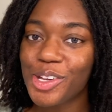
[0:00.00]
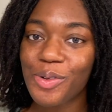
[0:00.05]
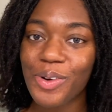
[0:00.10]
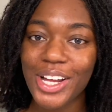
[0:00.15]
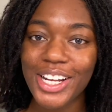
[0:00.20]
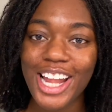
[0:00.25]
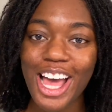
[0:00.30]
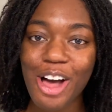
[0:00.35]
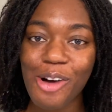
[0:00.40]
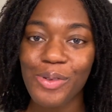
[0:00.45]
right
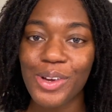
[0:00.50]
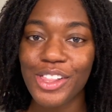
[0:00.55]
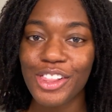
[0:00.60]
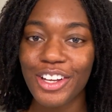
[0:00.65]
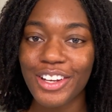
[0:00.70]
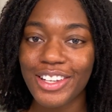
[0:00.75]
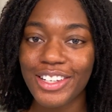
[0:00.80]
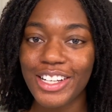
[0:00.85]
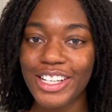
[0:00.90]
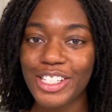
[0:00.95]
now we're
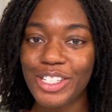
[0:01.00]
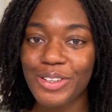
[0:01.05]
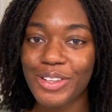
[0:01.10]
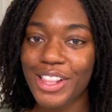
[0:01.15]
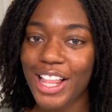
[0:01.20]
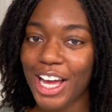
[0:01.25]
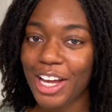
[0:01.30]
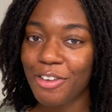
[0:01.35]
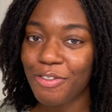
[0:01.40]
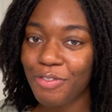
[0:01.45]
looking into
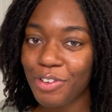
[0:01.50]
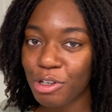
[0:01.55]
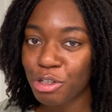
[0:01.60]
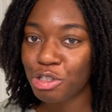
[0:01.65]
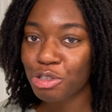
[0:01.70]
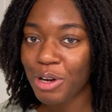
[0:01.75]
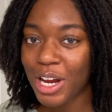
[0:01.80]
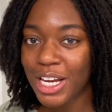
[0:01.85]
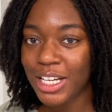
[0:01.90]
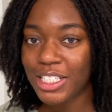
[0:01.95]
like a
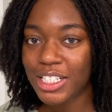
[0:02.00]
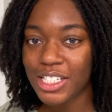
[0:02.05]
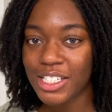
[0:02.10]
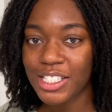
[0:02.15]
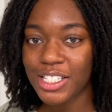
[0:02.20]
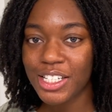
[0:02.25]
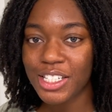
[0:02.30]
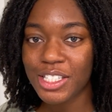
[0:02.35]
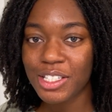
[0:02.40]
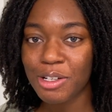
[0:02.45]
filtration
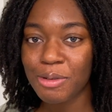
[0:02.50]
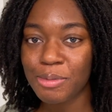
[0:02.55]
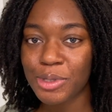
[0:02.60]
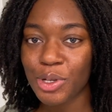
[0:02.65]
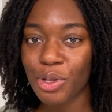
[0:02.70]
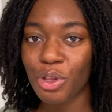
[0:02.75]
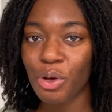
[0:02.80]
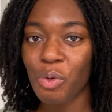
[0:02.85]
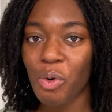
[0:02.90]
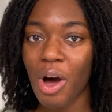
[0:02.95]
system so
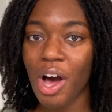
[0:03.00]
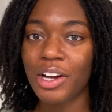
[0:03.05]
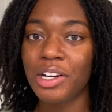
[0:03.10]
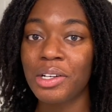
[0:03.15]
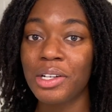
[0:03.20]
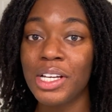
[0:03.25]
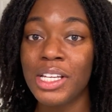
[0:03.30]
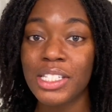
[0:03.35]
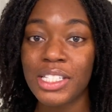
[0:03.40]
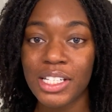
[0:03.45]
the water
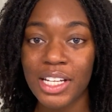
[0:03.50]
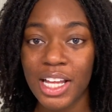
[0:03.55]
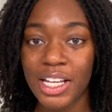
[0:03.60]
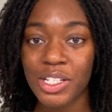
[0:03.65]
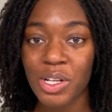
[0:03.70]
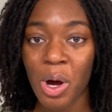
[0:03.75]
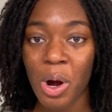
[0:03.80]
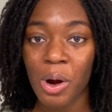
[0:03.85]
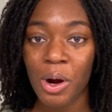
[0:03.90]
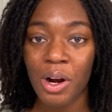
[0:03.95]
isn't as
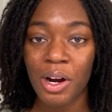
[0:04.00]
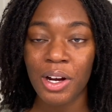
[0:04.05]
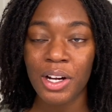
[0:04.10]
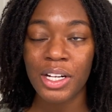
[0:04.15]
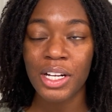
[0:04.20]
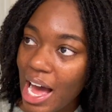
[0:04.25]
hard.